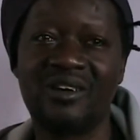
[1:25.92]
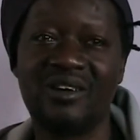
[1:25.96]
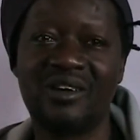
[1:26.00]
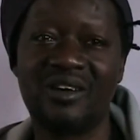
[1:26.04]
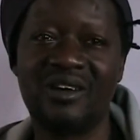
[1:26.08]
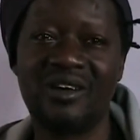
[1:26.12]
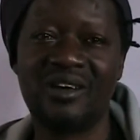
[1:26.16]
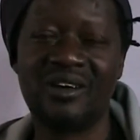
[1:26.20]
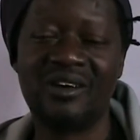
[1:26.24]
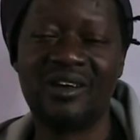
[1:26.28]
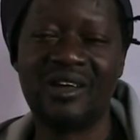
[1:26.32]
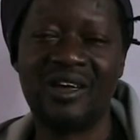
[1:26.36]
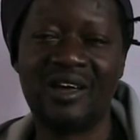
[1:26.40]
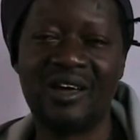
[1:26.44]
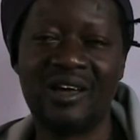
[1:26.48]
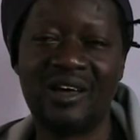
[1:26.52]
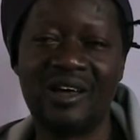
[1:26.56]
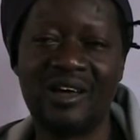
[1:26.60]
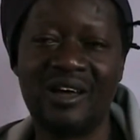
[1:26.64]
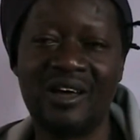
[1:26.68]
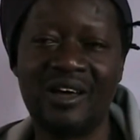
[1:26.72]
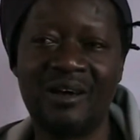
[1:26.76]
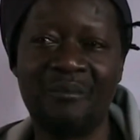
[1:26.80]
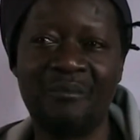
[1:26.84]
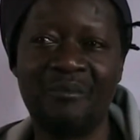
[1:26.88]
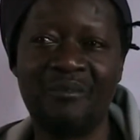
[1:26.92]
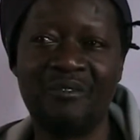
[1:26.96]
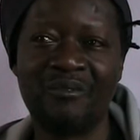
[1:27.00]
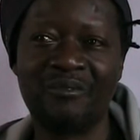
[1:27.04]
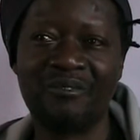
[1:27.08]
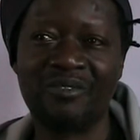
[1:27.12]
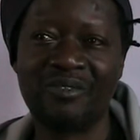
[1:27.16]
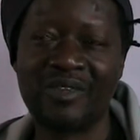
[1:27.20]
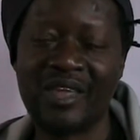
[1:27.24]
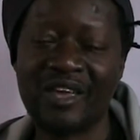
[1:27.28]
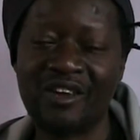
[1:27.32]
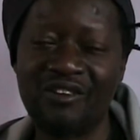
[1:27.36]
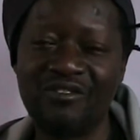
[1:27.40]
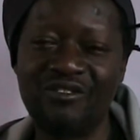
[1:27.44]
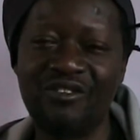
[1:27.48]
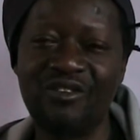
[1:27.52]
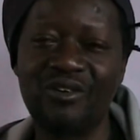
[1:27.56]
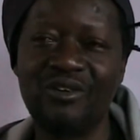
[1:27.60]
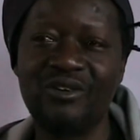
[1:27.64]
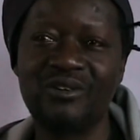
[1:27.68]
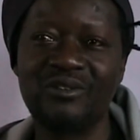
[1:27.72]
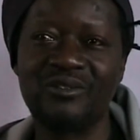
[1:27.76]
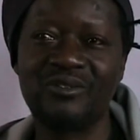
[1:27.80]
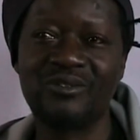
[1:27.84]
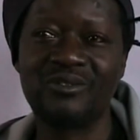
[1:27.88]
And uh, I'm
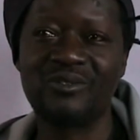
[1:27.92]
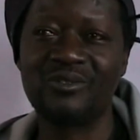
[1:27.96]
thankful